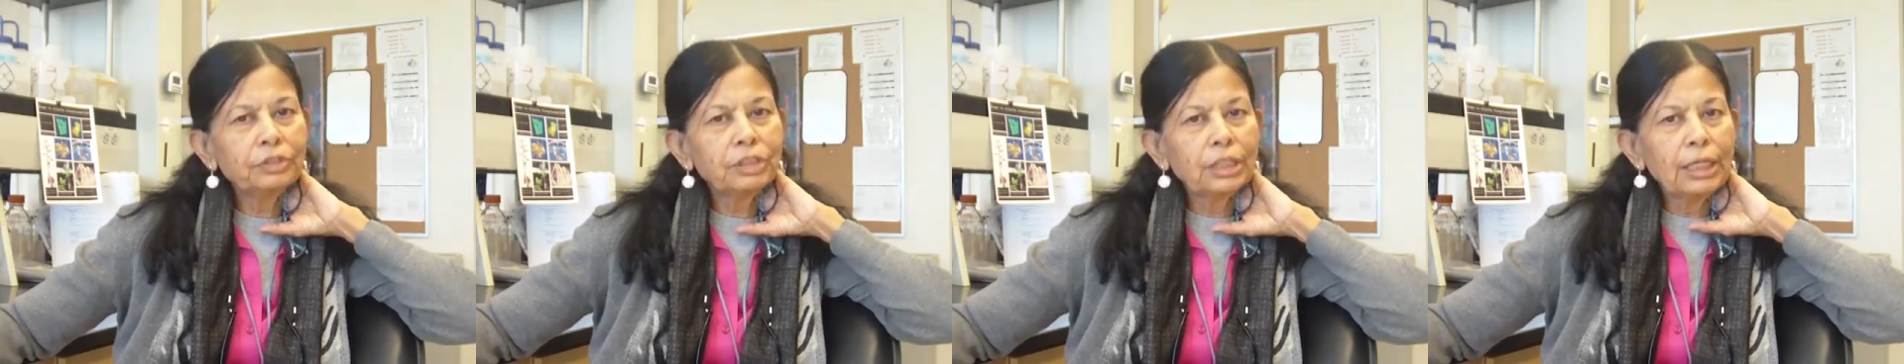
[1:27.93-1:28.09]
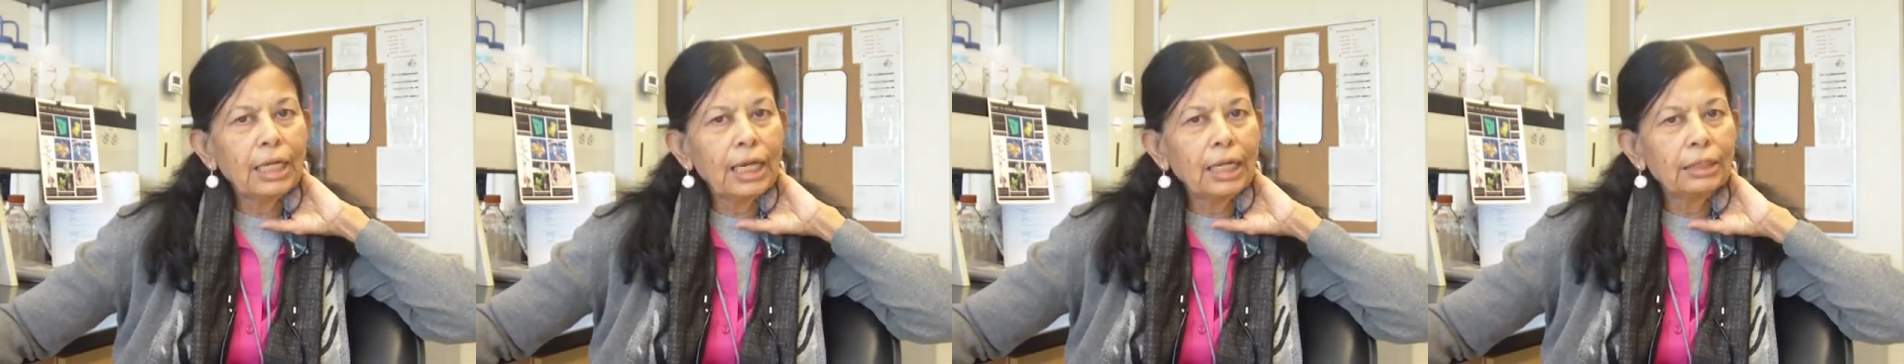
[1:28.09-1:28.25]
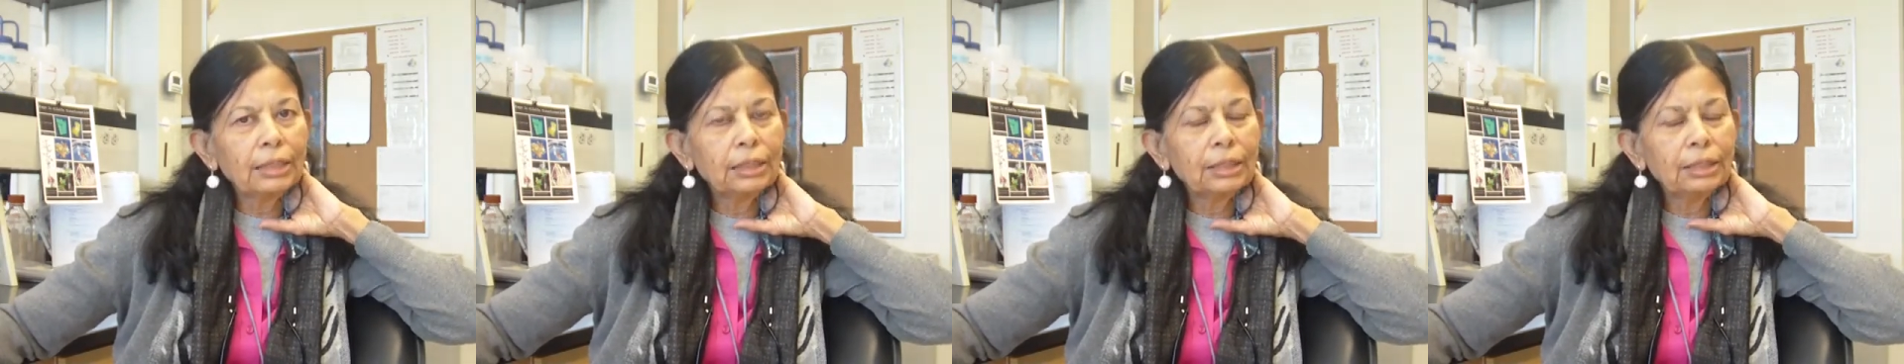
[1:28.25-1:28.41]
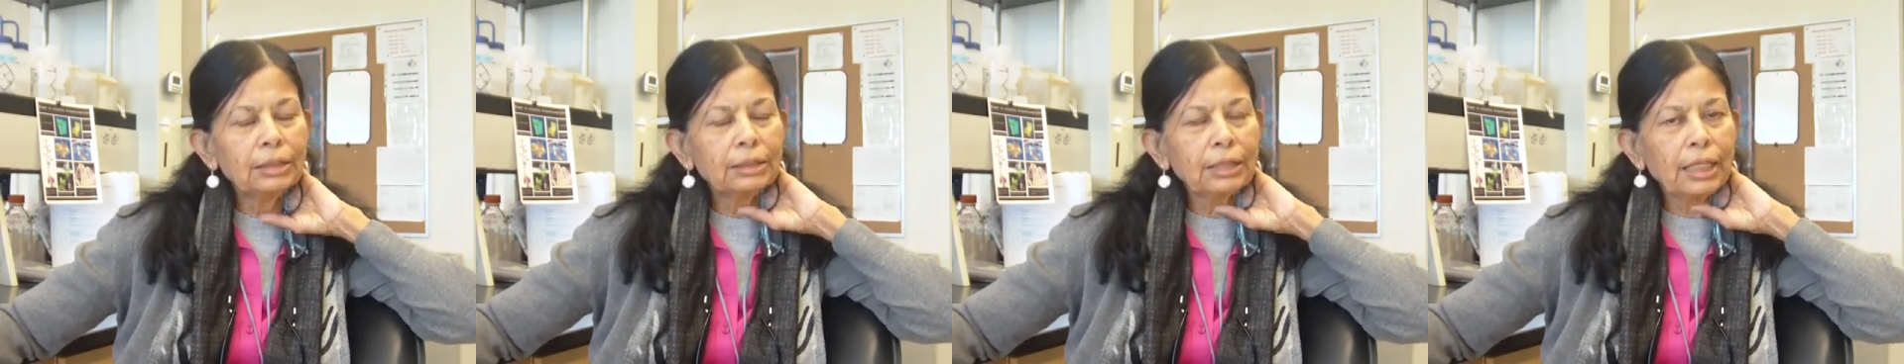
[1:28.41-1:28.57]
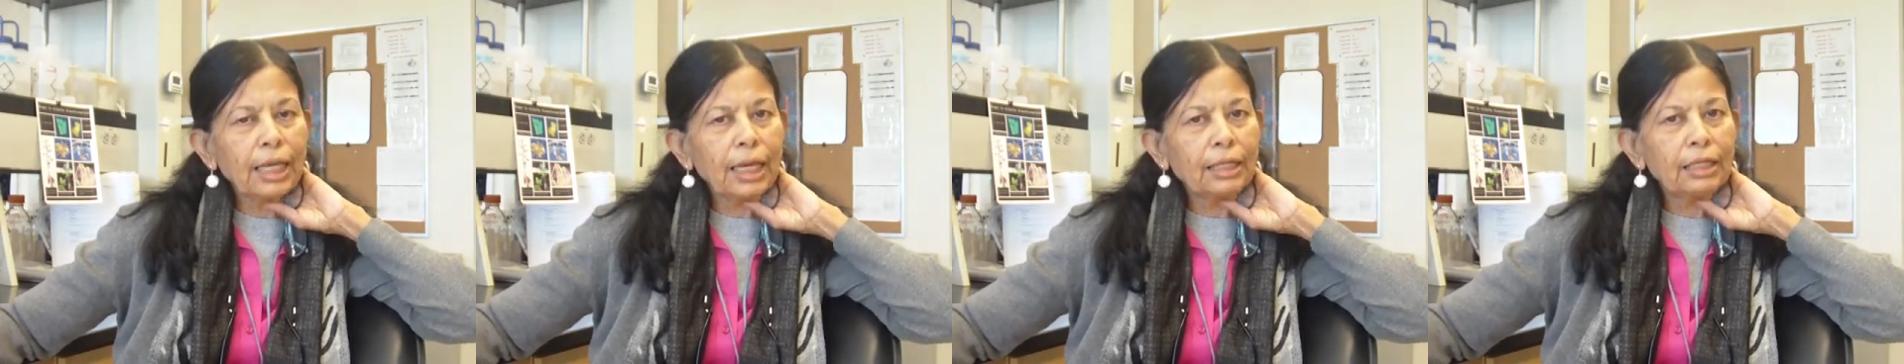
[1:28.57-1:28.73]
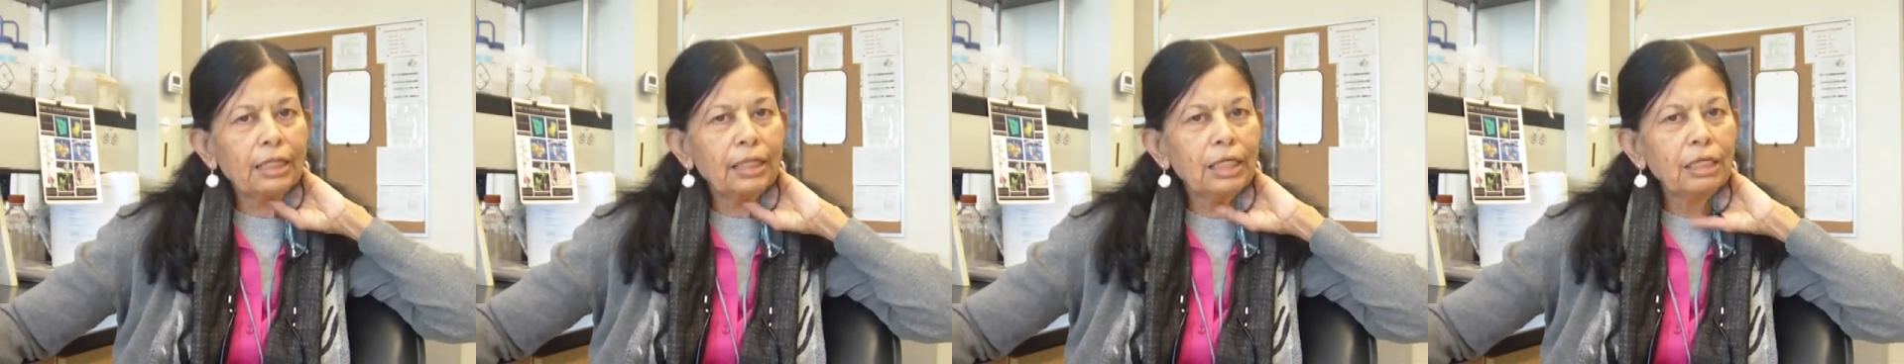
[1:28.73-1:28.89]
genetics,
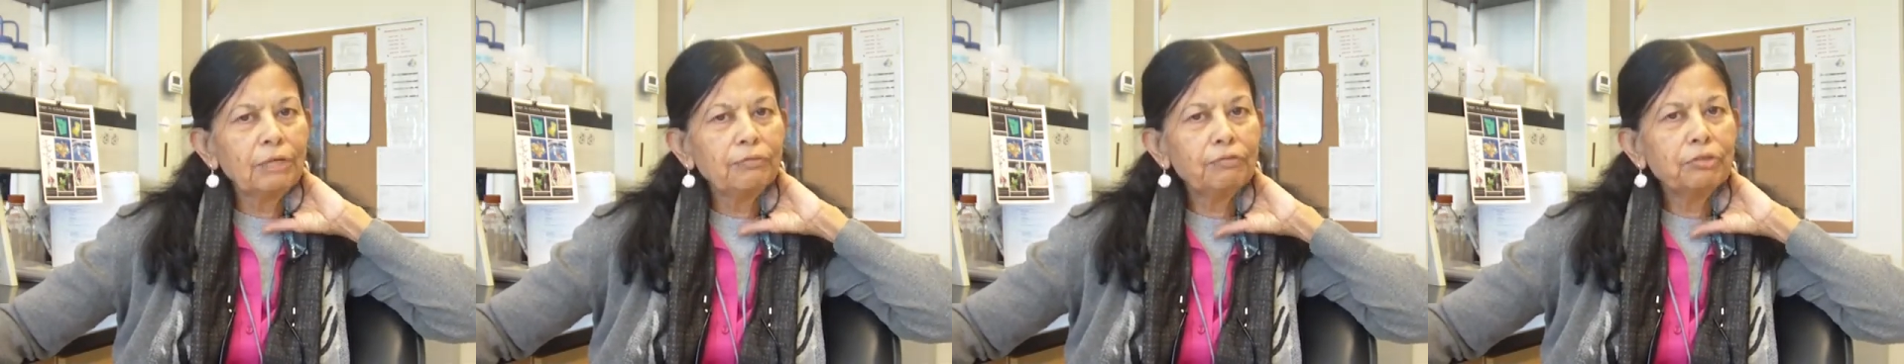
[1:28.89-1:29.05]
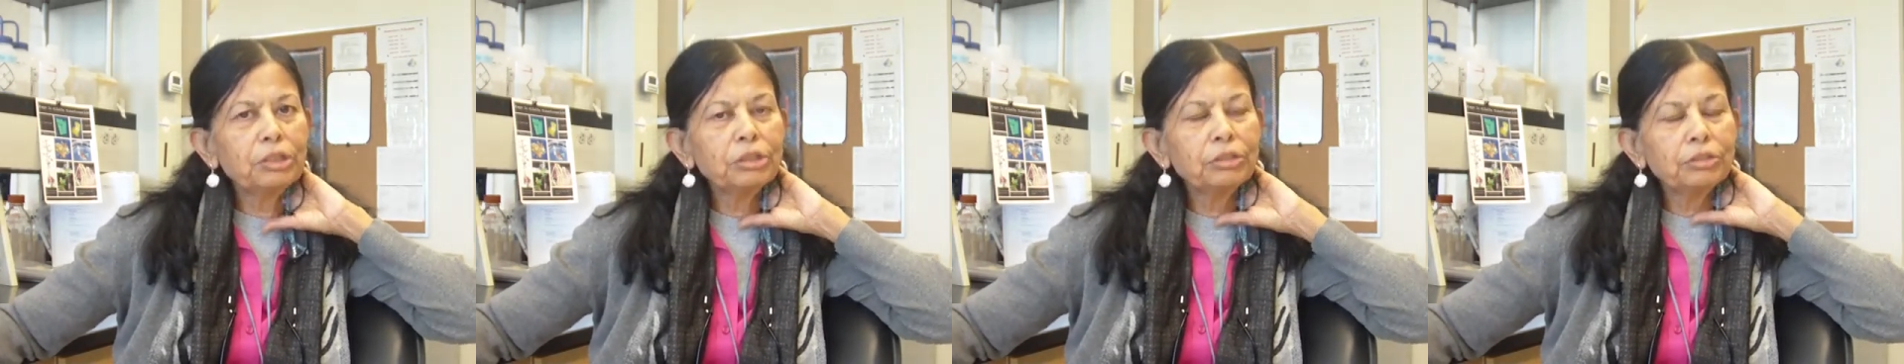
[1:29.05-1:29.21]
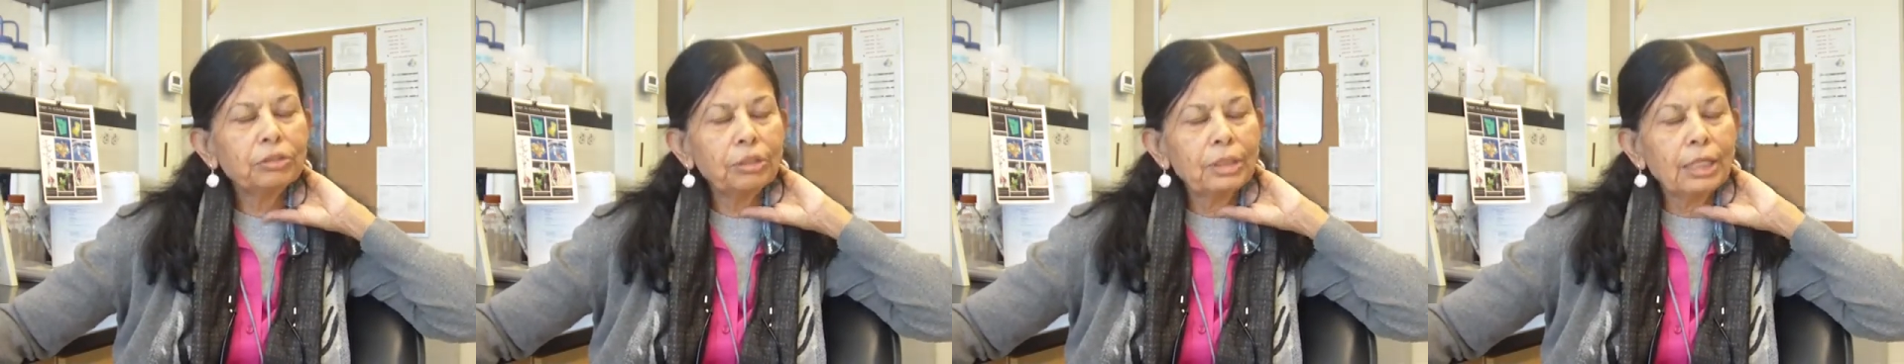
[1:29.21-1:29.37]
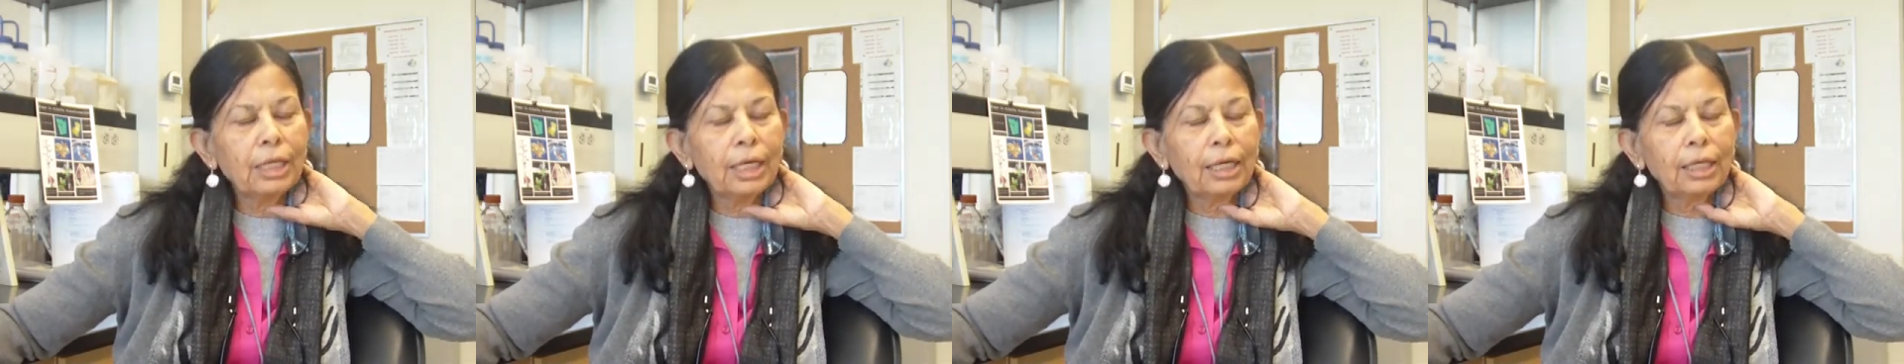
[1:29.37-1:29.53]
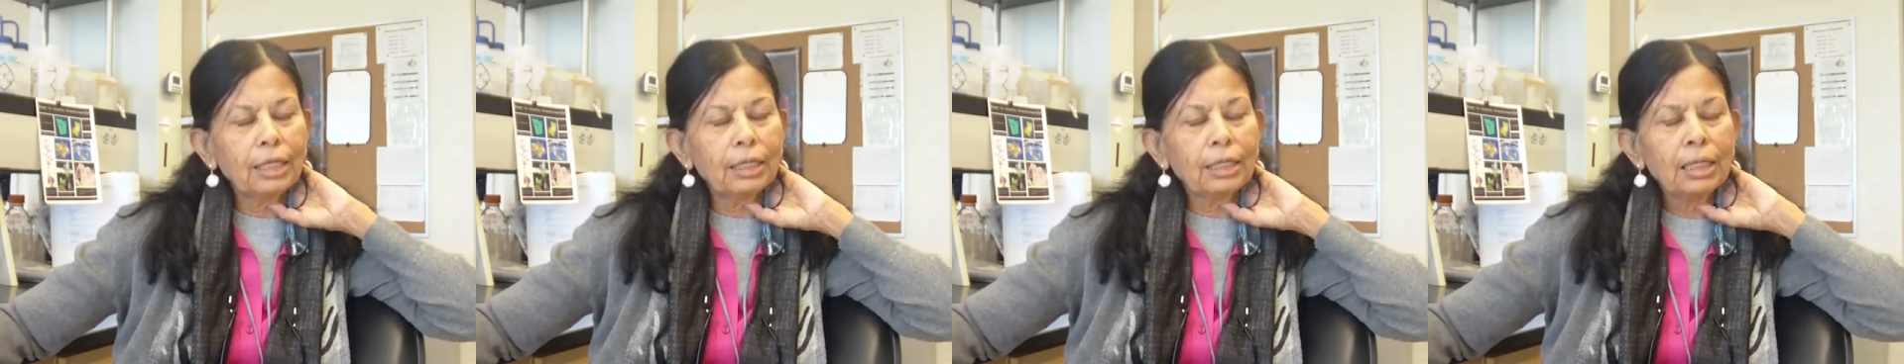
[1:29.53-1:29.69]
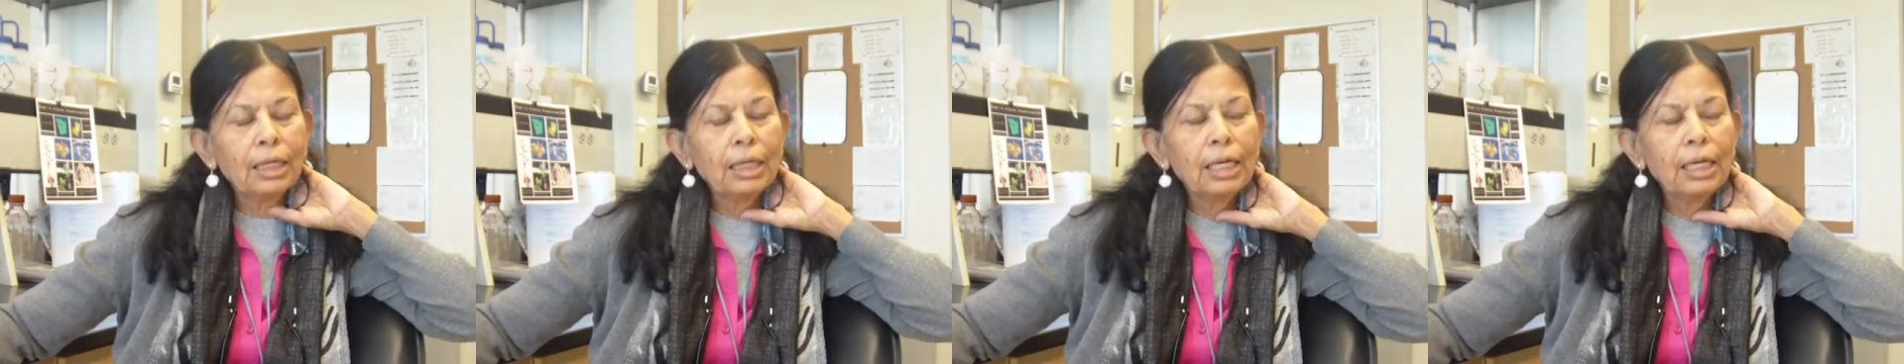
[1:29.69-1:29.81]
and even today,